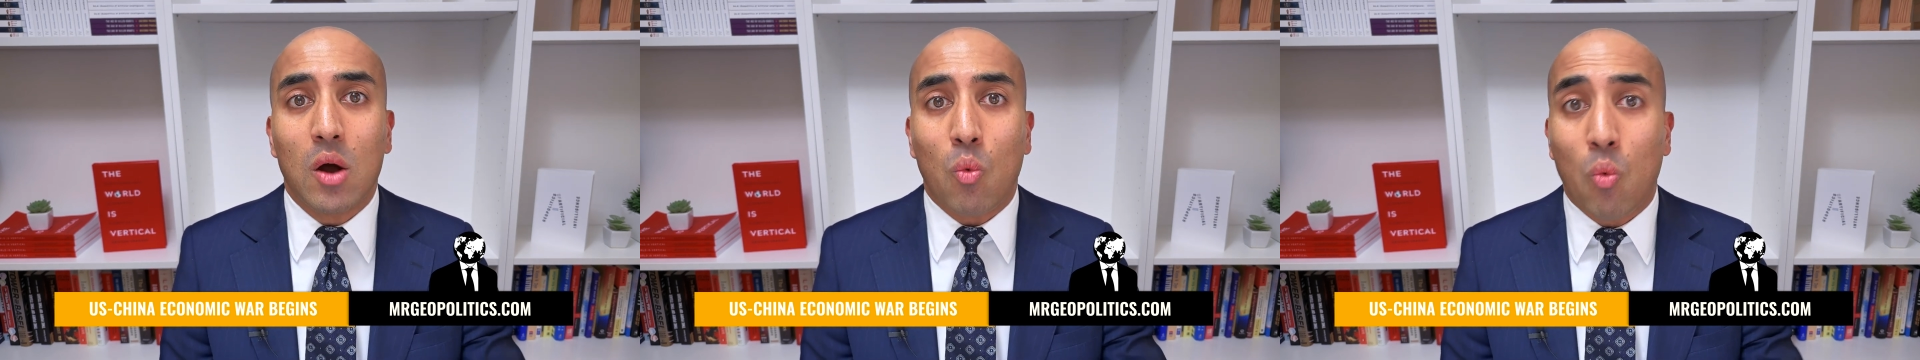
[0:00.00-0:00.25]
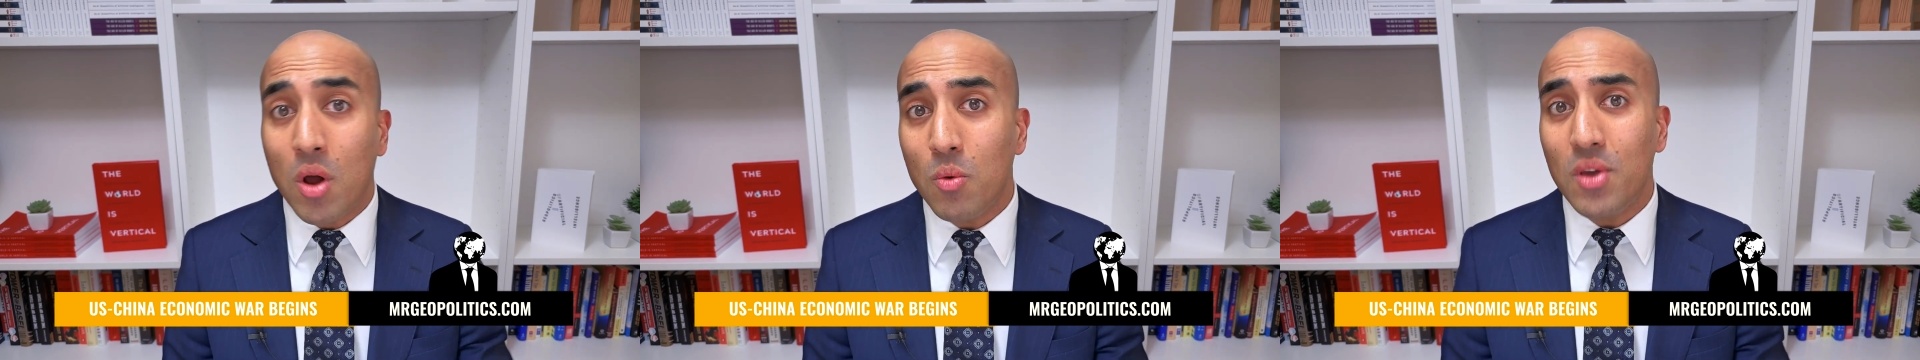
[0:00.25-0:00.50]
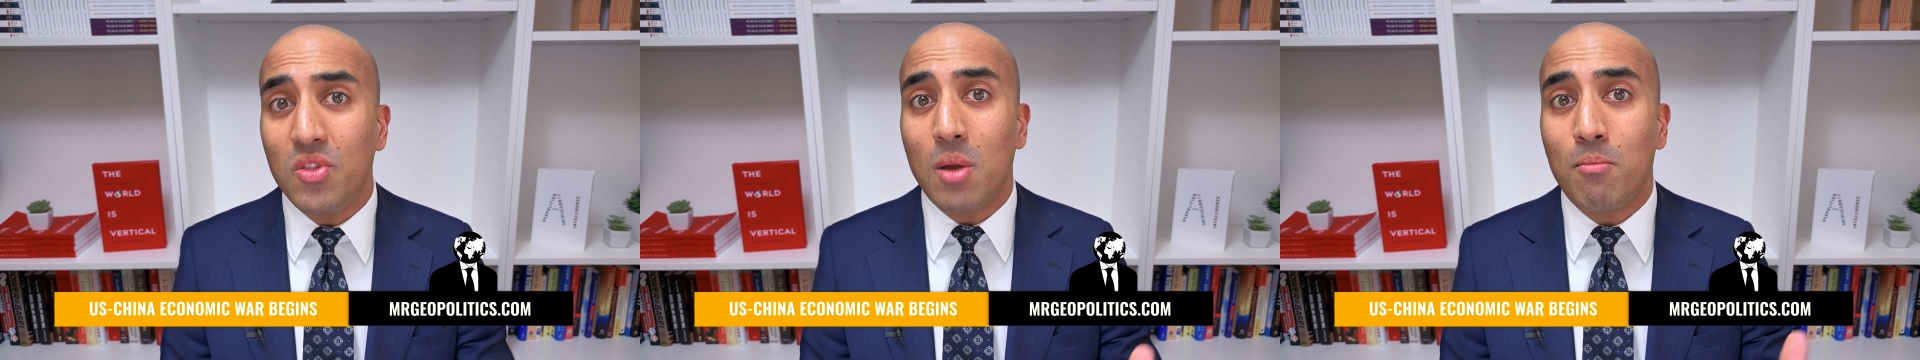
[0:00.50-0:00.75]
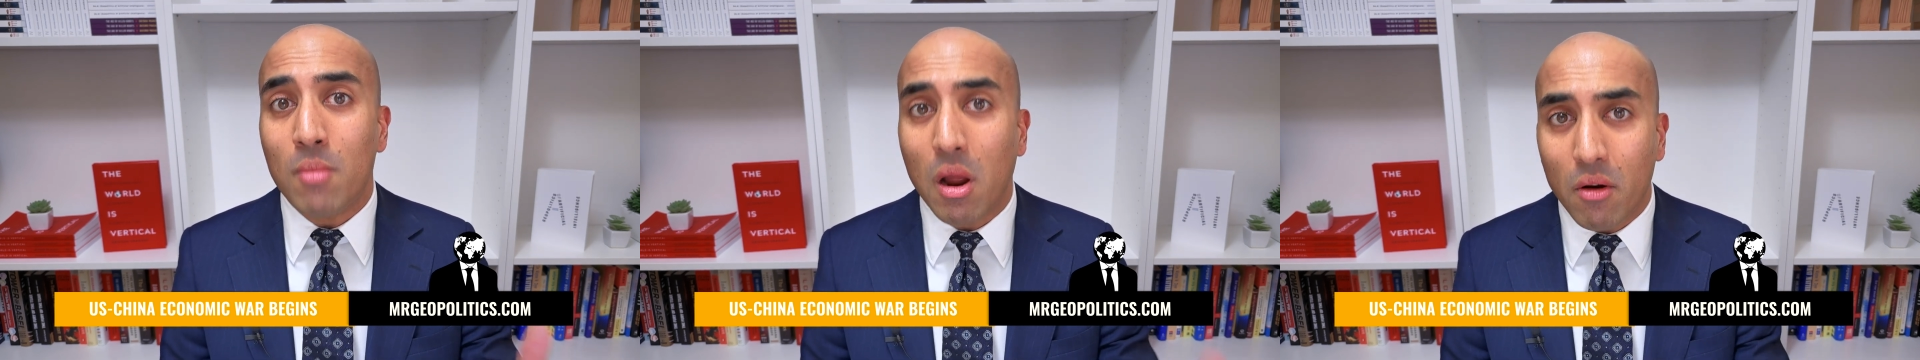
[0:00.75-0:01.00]
One way the
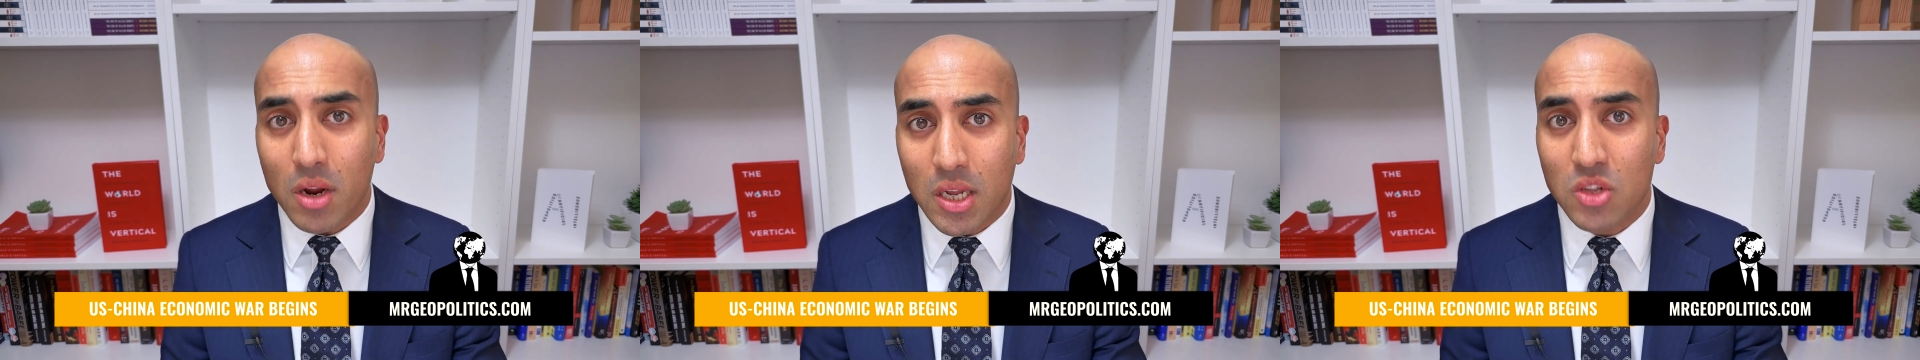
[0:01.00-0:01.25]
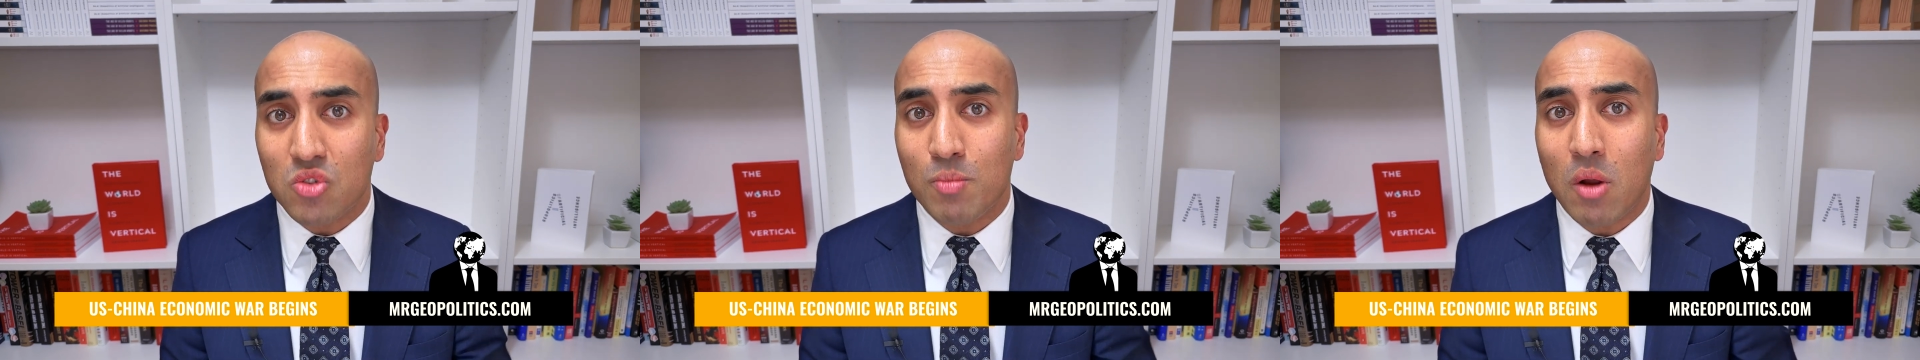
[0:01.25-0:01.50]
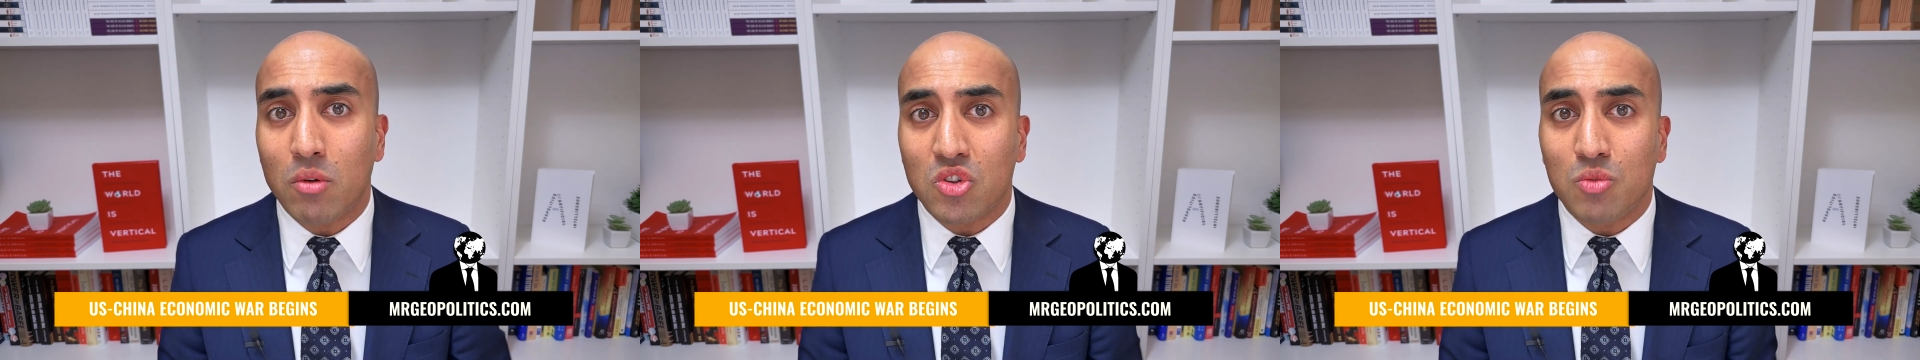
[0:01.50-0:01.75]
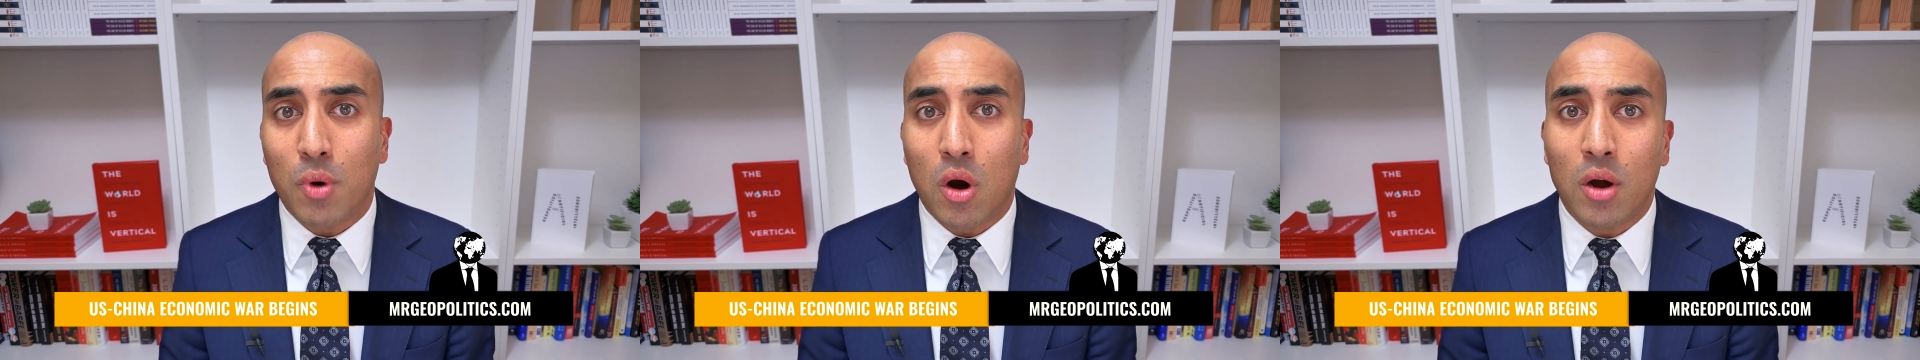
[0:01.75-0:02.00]
Americans may
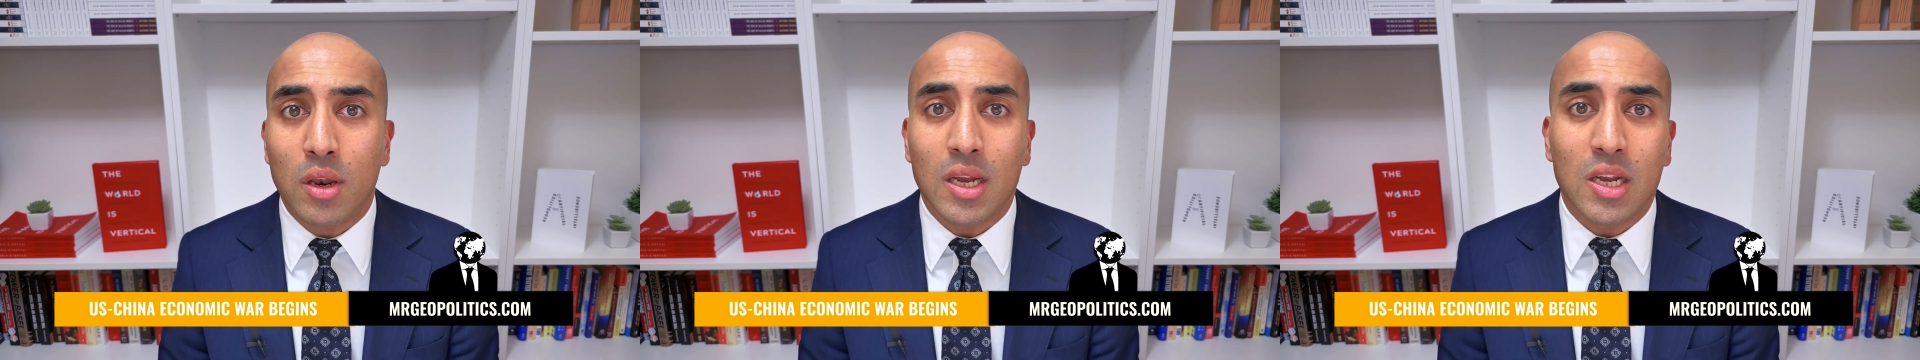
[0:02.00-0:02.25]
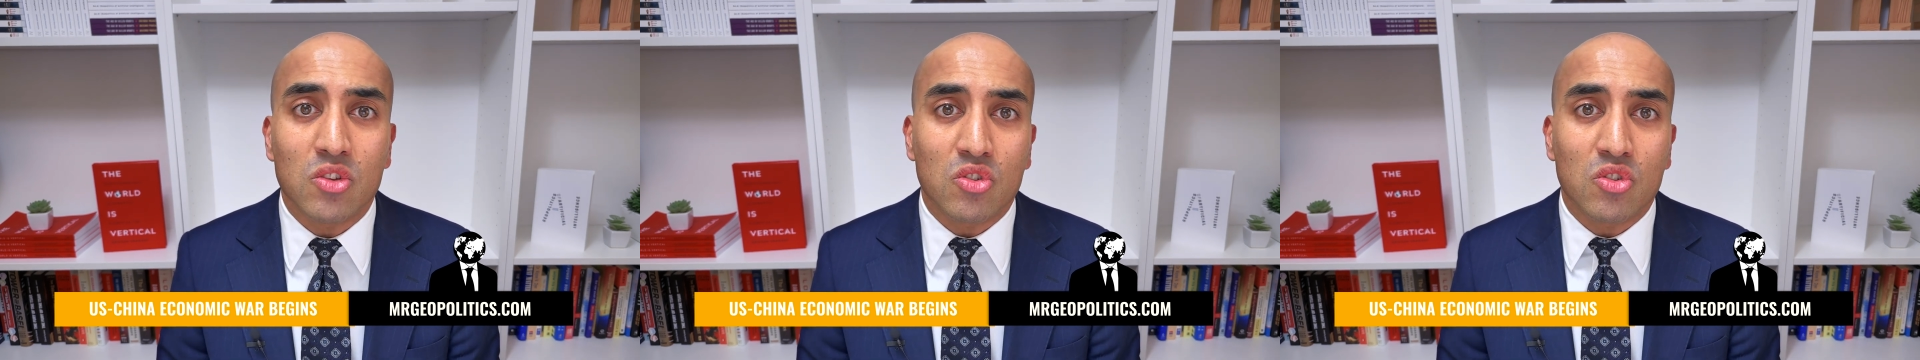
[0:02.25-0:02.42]
respond,